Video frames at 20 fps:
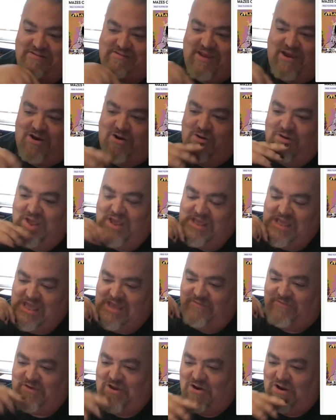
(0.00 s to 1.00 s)
So
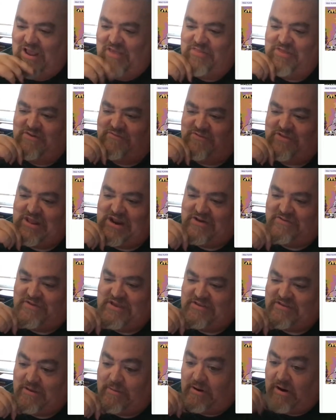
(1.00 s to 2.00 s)
if you're in the
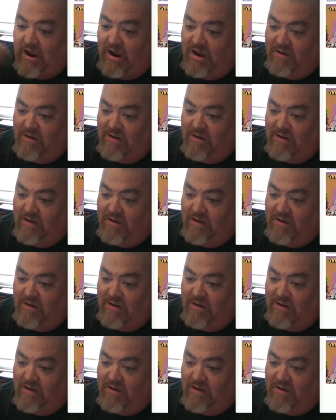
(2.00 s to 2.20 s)
Philadelphia suburb,